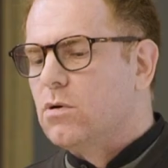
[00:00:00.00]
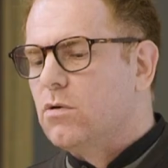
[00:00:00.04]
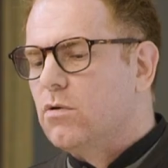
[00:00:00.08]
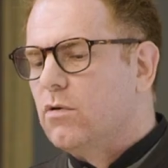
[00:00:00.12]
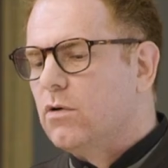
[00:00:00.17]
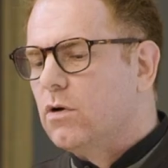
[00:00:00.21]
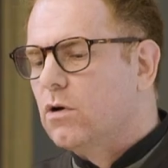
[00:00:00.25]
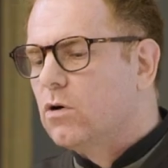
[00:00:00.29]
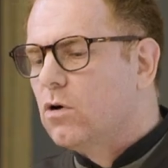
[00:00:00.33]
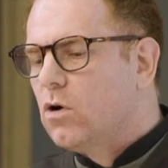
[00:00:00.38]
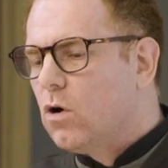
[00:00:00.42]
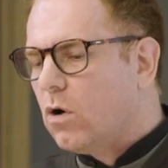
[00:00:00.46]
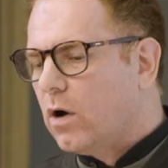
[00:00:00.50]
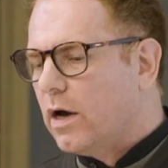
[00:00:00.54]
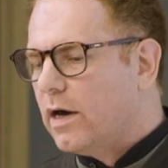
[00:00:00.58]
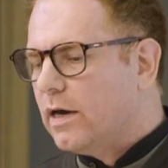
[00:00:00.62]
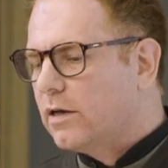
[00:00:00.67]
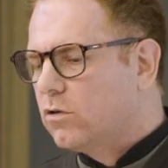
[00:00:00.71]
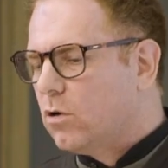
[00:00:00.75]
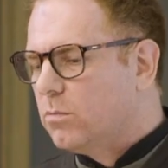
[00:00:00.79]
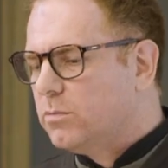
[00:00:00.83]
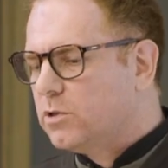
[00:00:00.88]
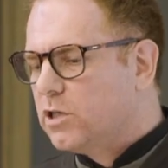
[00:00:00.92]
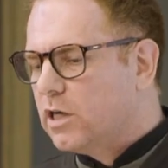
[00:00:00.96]
a
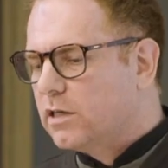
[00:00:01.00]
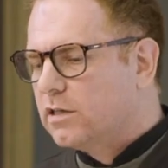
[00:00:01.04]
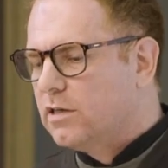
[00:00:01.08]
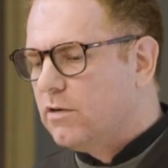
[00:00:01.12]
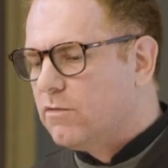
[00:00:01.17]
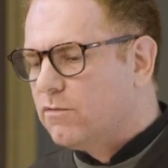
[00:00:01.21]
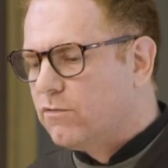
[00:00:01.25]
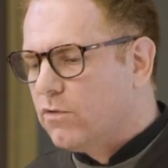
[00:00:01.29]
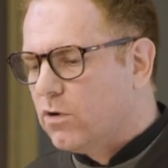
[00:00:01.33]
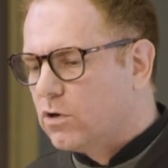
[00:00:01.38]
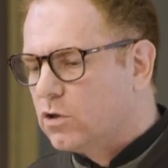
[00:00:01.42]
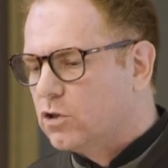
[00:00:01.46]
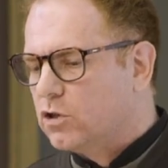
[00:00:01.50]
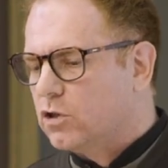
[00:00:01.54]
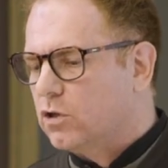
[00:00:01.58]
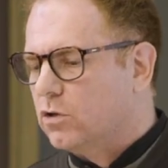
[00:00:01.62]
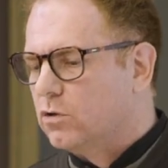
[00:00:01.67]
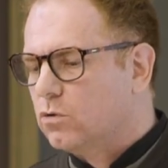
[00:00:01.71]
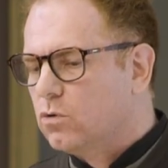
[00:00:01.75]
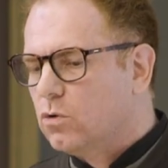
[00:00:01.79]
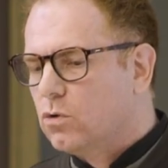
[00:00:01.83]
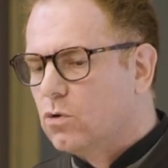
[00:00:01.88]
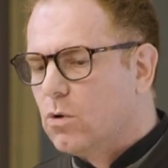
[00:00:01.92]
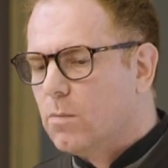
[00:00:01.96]
correct objective function
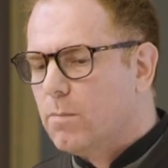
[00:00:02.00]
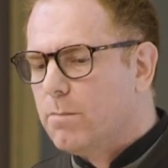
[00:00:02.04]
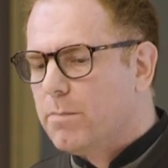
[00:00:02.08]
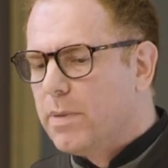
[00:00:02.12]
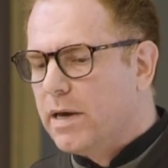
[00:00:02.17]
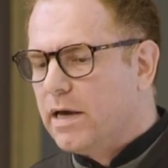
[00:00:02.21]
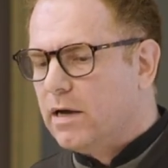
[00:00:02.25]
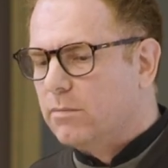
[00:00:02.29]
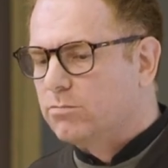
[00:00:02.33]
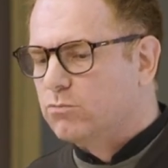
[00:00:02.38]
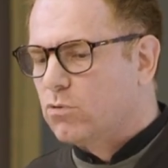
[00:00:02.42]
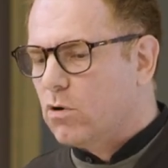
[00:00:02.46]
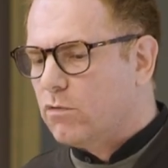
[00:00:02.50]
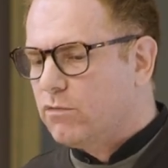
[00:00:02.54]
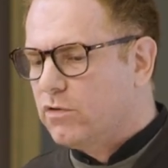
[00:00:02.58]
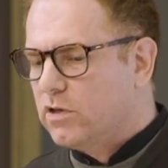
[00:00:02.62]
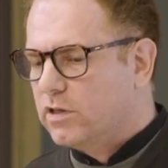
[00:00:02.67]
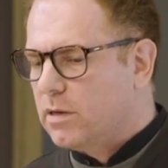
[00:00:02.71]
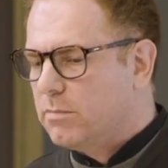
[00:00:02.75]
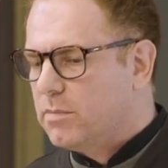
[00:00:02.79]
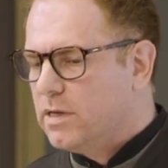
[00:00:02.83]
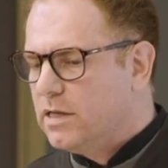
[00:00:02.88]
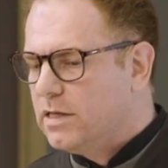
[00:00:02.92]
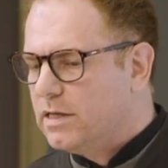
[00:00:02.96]
to compare
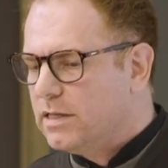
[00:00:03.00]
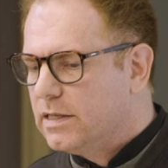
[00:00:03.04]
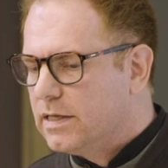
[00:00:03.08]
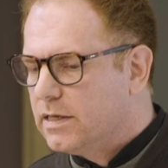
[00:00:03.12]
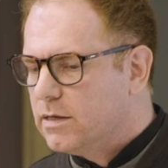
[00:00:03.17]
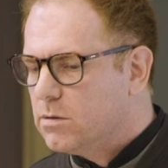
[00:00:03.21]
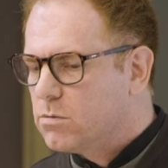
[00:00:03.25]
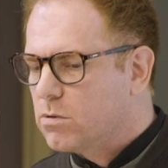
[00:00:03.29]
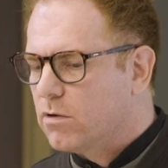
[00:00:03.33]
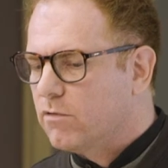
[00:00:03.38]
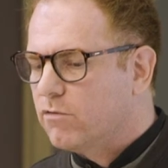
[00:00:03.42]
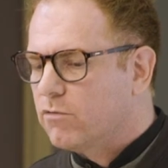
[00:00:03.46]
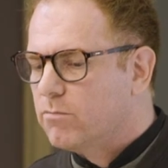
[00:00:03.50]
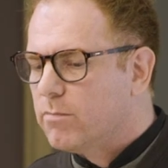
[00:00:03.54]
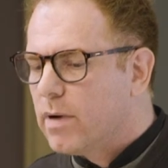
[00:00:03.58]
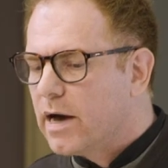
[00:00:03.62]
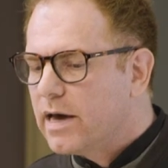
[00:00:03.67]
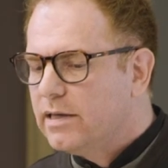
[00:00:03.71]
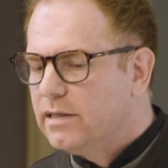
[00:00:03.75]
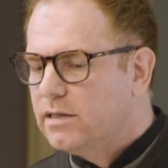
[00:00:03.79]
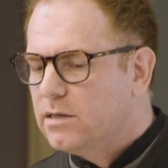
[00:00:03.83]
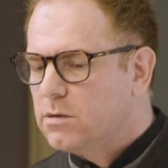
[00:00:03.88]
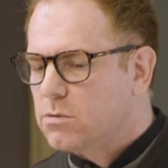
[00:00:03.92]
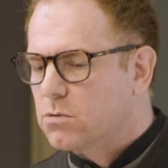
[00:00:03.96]
profitabilities of
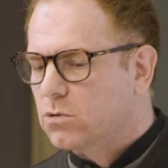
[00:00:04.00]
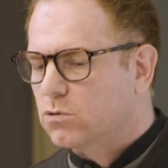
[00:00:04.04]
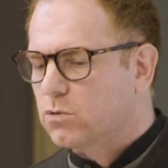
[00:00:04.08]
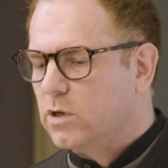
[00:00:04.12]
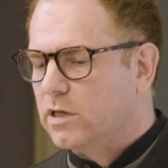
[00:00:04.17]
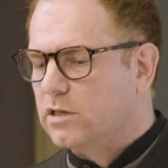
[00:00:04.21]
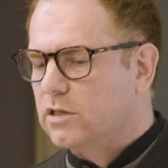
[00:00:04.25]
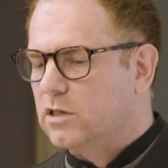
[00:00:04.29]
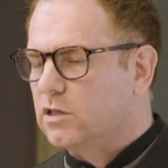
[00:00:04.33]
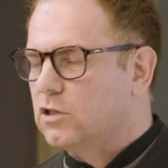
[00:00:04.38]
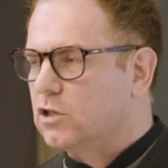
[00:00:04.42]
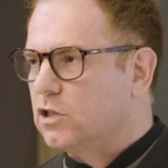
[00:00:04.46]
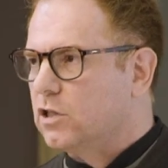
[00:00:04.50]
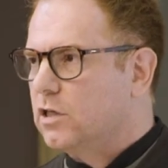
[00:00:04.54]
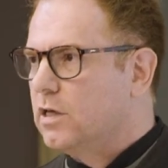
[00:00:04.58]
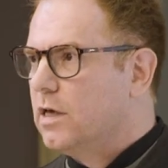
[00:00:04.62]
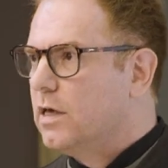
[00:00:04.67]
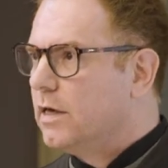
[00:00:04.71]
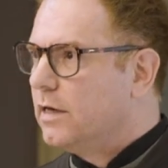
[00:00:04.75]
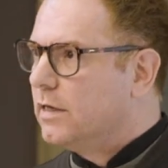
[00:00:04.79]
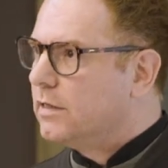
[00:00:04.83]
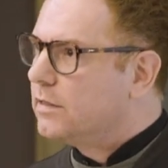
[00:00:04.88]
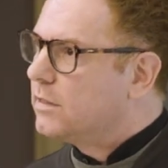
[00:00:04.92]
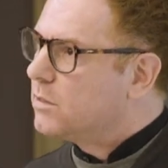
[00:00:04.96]
mining strategy.
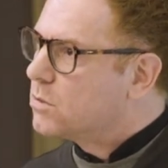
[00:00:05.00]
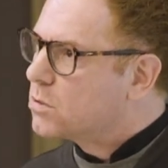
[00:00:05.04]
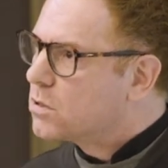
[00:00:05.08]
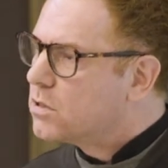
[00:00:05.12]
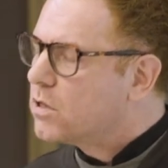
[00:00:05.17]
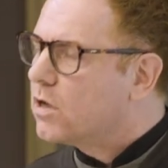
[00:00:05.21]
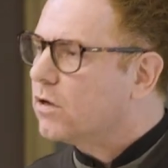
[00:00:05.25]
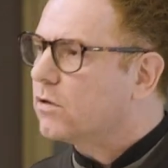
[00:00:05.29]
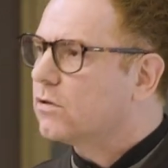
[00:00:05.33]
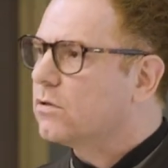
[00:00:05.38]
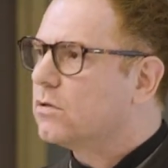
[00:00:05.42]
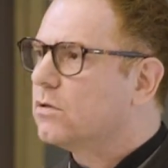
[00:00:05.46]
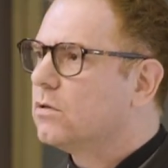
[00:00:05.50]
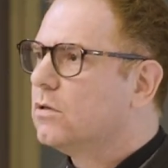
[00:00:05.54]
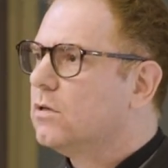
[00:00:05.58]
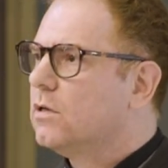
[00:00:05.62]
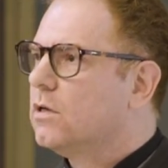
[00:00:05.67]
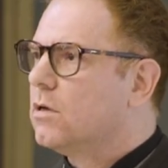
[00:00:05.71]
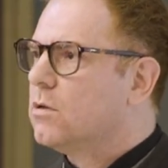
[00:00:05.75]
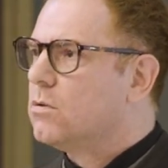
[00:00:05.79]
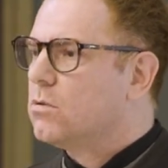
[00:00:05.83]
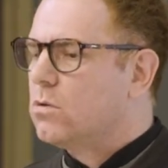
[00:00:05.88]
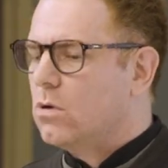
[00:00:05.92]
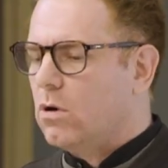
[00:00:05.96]
It is not
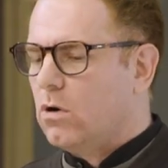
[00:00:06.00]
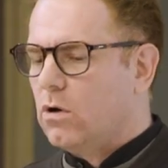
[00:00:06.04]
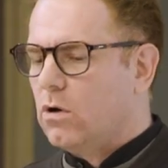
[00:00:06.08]
the